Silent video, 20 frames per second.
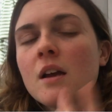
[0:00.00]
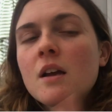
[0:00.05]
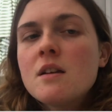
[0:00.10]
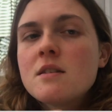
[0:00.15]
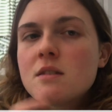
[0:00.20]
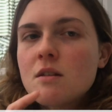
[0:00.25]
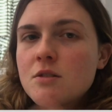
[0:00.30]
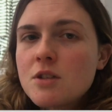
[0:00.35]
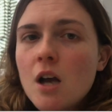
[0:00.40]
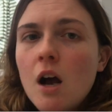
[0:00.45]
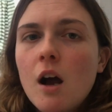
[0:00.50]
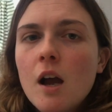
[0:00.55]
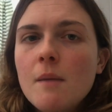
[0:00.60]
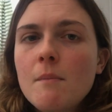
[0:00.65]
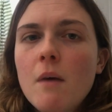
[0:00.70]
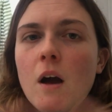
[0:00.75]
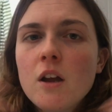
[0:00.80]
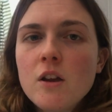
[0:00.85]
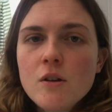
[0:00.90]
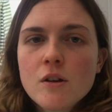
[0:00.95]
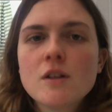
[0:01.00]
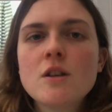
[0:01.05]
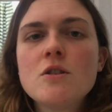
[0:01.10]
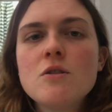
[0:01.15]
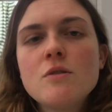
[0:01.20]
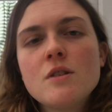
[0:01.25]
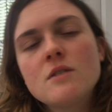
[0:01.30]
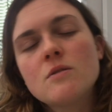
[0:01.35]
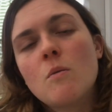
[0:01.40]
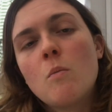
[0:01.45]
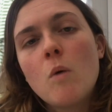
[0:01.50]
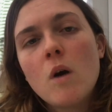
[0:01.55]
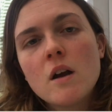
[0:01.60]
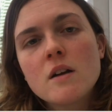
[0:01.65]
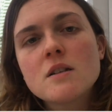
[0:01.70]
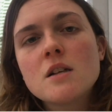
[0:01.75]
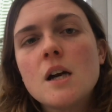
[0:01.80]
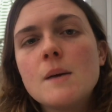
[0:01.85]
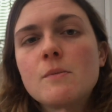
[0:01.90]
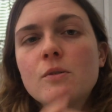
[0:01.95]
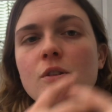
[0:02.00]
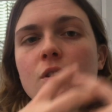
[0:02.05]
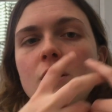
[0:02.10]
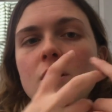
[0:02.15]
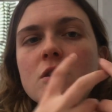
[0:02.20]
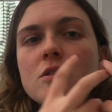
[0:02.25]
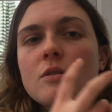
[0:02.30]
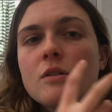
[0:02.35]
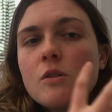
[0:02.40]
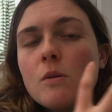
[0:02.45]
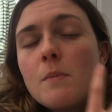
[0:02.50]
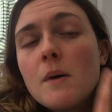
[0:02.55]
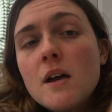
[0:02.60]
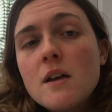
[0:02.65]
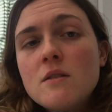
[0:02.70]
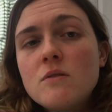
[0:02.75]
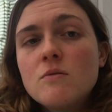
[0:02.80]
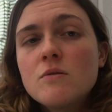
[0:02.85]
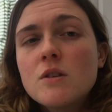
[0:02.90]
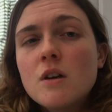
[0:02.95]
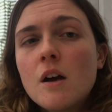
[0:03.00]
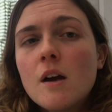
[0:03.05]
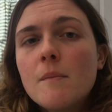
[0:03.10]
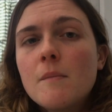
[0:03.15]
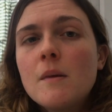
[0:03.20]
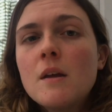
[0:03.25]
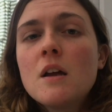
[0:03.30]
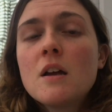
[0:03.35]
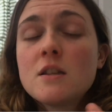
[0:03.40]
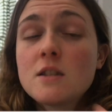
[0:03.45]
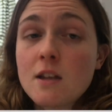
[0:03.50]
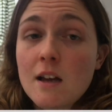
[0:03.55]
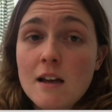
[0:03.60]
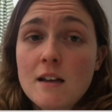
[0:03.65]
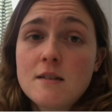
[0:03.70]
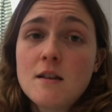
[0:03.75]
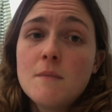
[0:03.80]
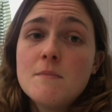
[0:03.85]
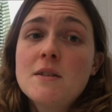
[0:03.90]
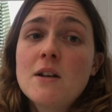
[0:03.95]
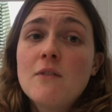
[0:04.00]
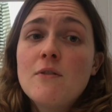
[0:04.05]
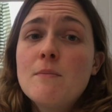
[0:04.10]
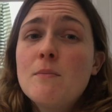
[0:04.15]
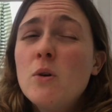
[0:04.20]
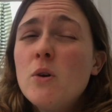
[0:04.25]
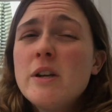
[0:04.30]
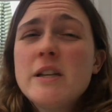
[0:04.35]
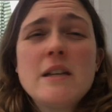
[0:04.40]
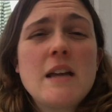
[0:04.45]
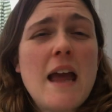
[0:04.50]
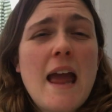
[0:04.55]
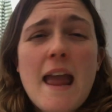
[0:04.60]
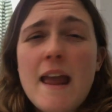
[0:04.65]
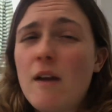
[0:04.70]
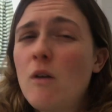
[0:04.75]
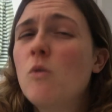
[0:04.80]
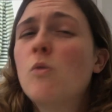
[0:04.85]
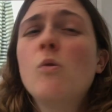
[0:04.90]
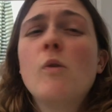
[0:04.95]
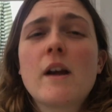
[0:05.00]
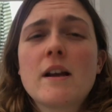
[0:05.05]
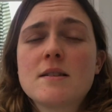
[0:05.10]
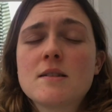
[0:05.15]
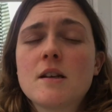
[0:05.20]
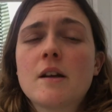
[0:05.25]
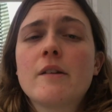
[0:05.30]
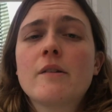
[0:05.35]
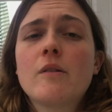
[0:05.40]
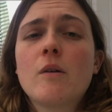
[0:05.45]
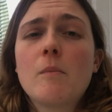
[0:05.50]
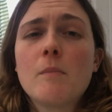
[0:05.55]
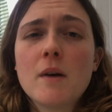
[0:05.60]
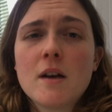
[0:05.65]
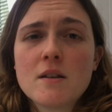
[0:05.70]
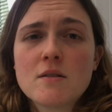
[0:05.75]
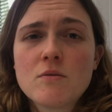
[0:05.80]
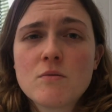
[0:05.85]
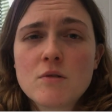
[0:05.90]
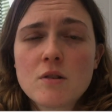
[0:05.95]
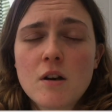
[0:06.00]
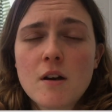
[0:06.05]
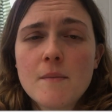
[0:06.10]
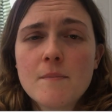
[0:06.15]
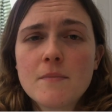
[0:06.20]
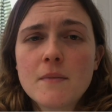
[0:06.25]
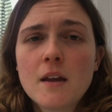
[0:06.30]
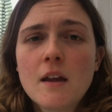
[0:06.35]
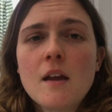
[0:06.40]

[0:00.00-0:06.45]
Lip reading: So time, are you going to do this on work time or are you going to do it in your personal time? So as I'm self-employed, it all gets done on personal time.